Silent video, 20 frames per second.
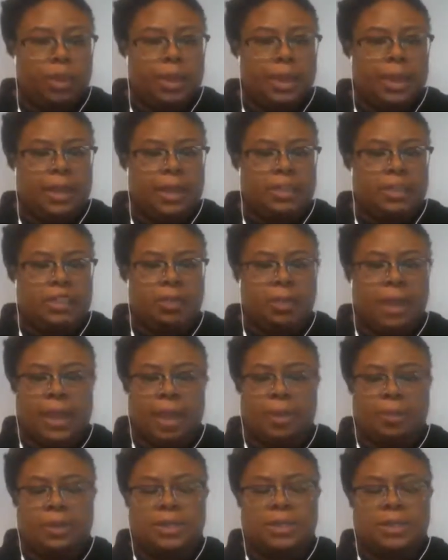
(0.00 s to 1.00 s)
And so, like
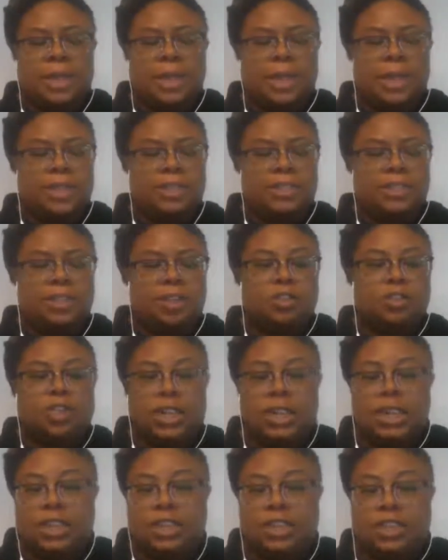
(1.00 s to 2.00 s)
I was saying, search
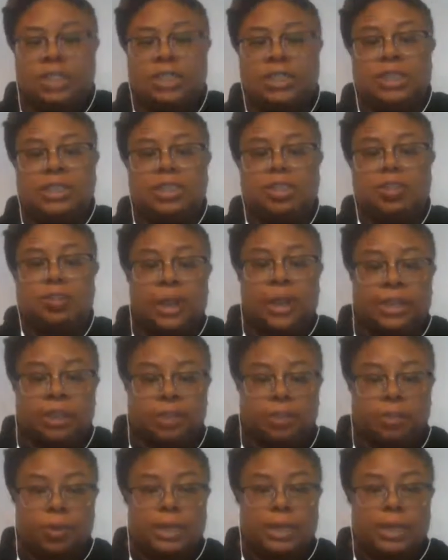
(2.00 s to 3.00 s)
engines and
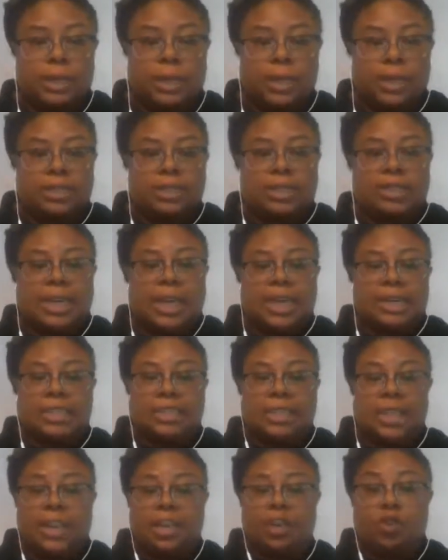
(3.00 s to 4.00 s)
directory
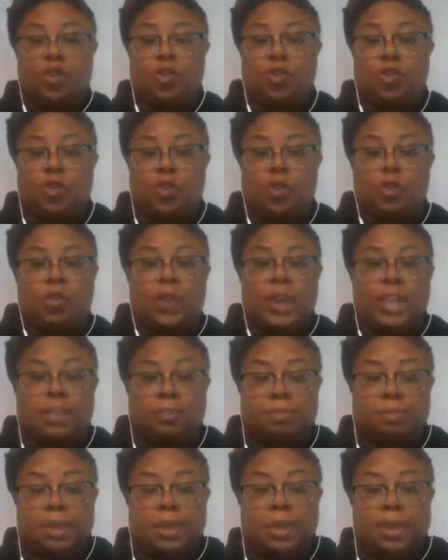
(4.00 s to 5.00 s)
sites like Google,
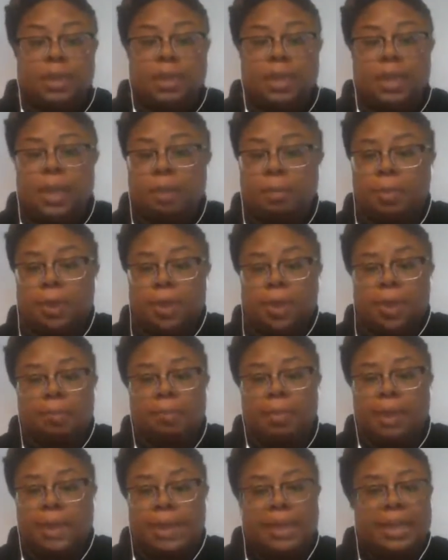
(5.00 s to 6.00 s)
Facebook, and Yelp
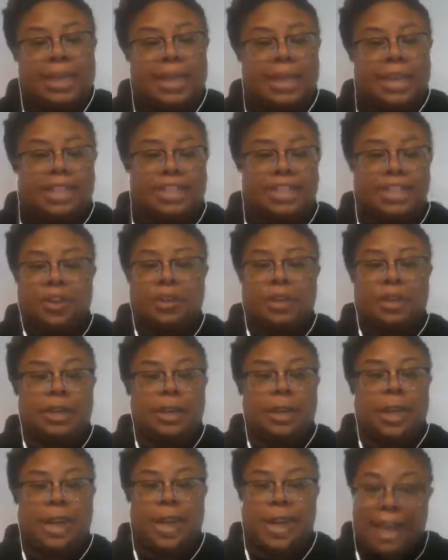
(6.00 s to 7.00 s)
make it easier
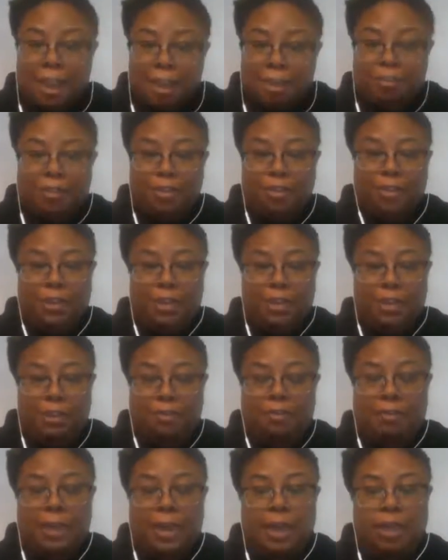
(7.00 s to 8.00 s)
than ever to
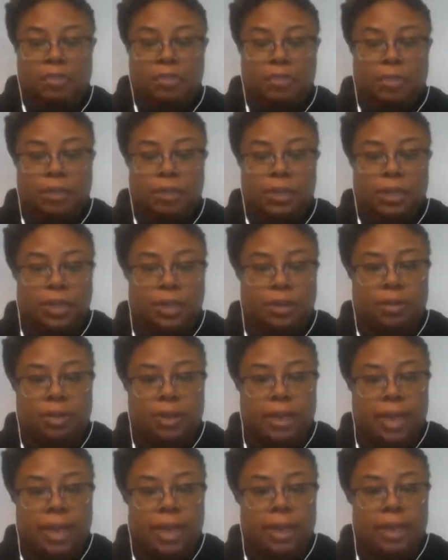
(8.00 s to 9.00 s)
get found on the
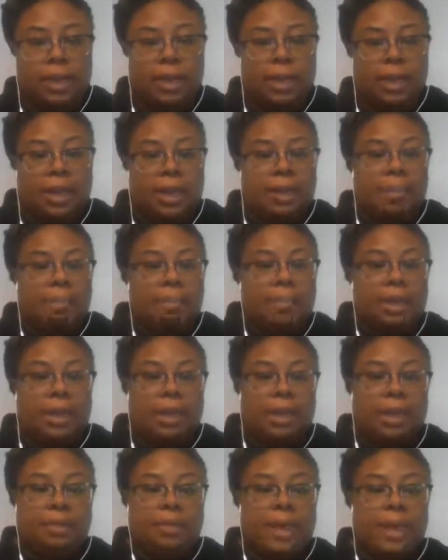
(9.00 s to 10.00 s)
internet,
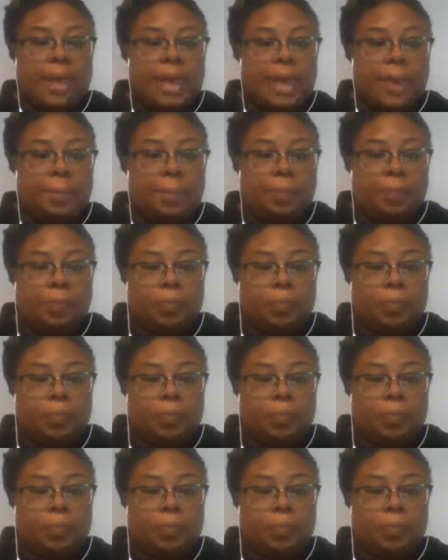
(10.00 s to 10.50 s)
meaning that